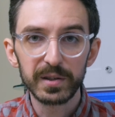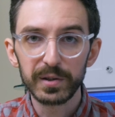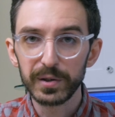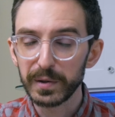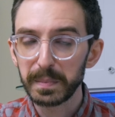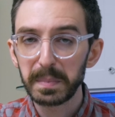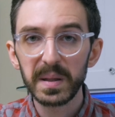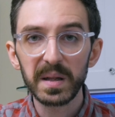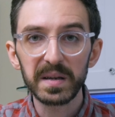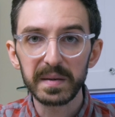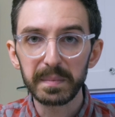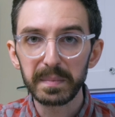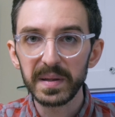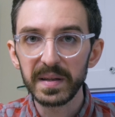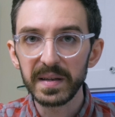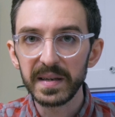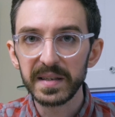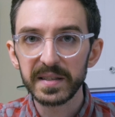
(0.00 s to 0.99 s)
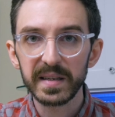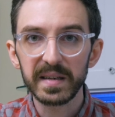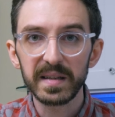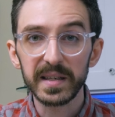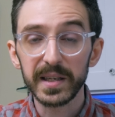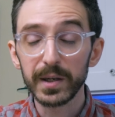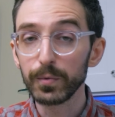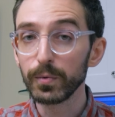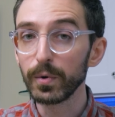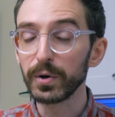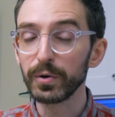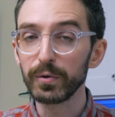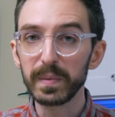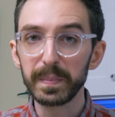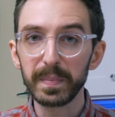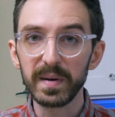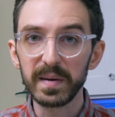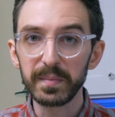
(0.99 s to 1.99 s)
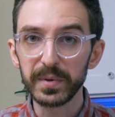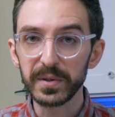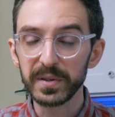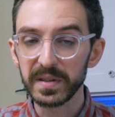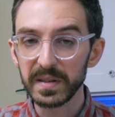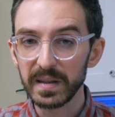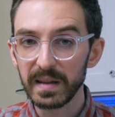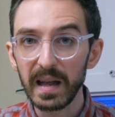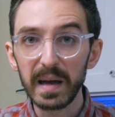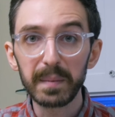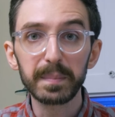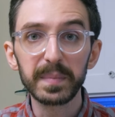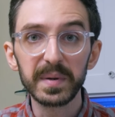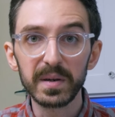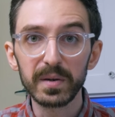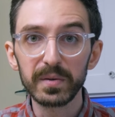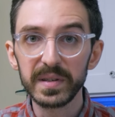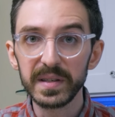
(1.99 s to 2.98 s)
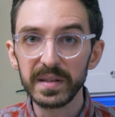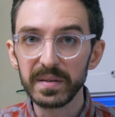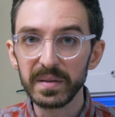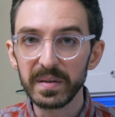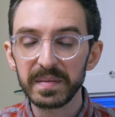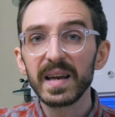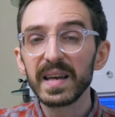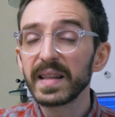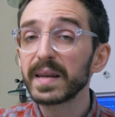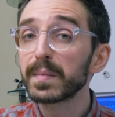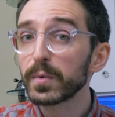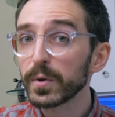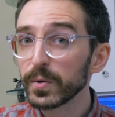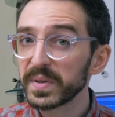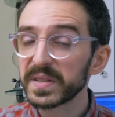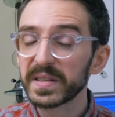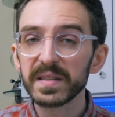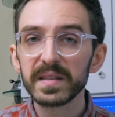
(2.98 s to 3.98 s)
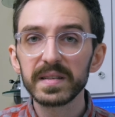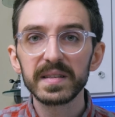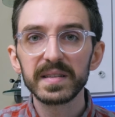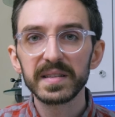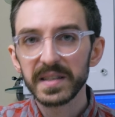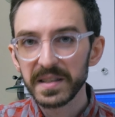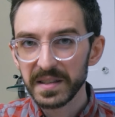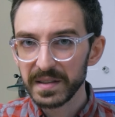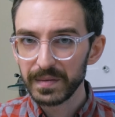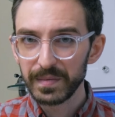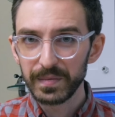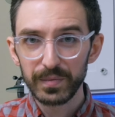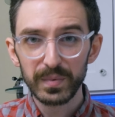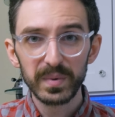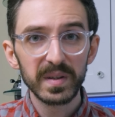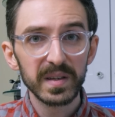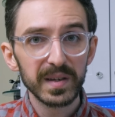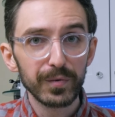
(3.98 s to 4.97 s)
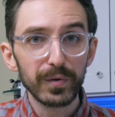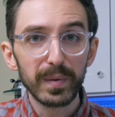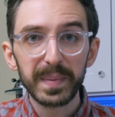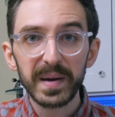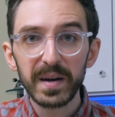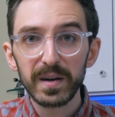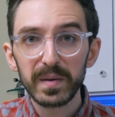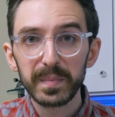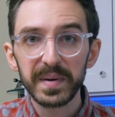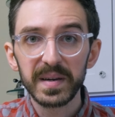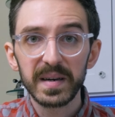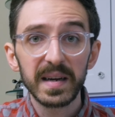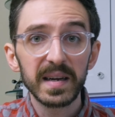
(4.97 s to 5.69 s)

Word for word: to just plug and play. It's not like your rotary pump, which is a lot bigger deal. And then more recently, this isn't really a repair, but